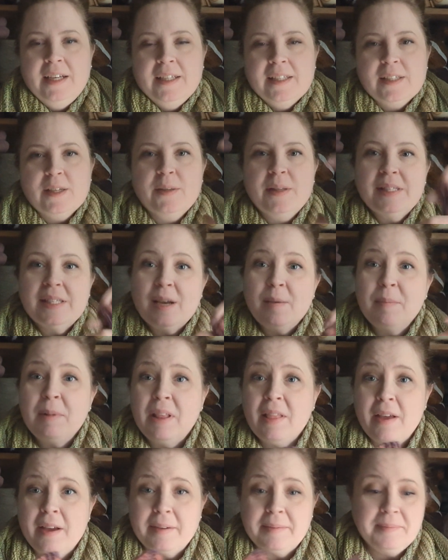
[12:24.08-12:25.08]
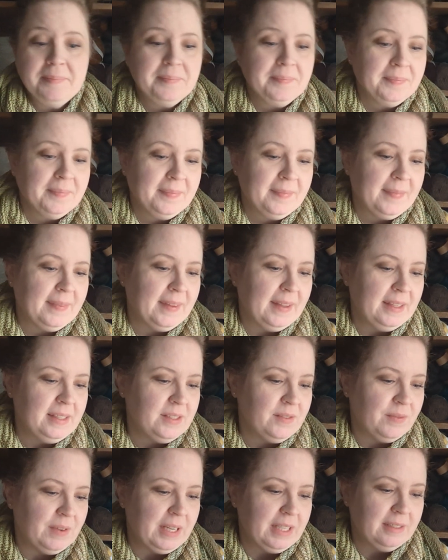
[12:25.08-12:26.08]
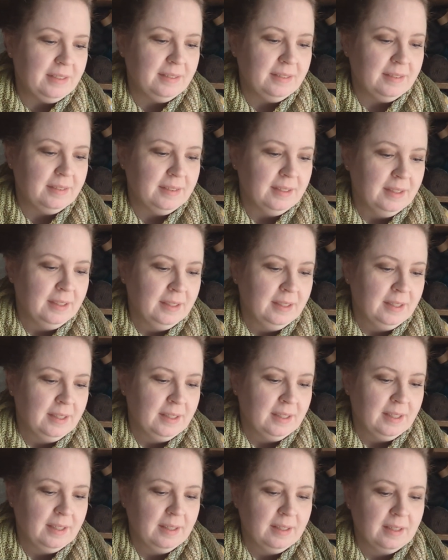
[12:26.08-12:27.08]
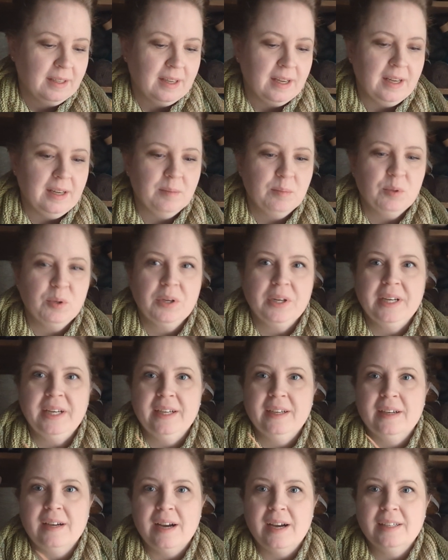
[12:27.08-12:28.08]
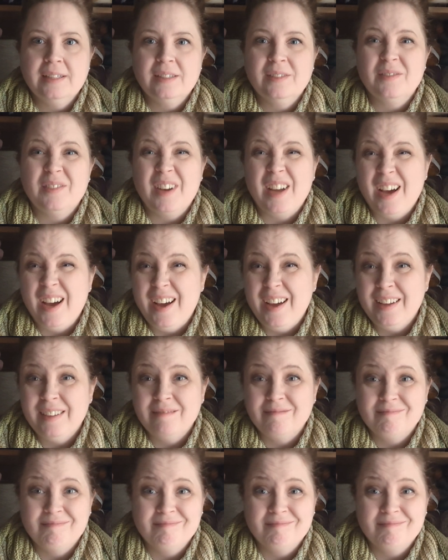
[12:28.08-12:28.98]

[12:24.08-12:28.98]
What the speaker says: So that's coming along. It's fun. Kind of boring, kind of not.